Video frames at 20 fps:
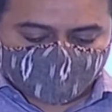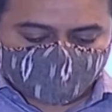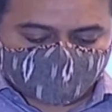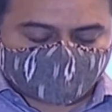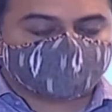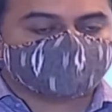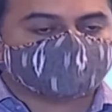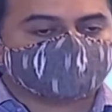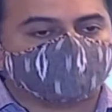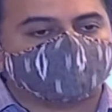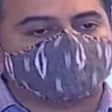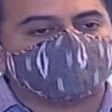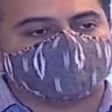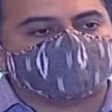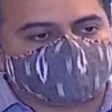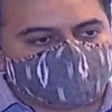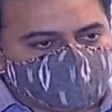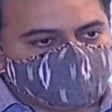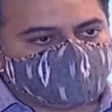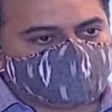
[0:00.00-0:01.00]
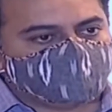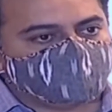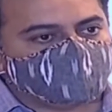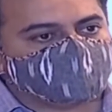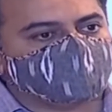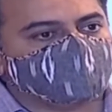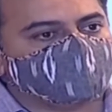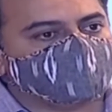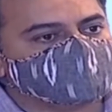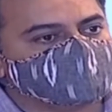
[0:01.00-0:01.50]
in ensuring
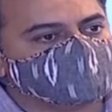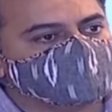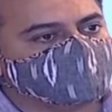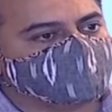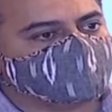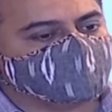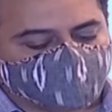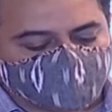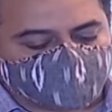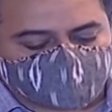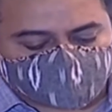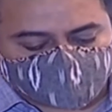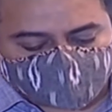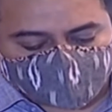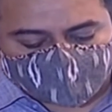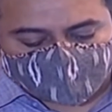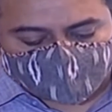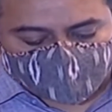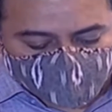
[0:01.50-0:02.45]
that we actually create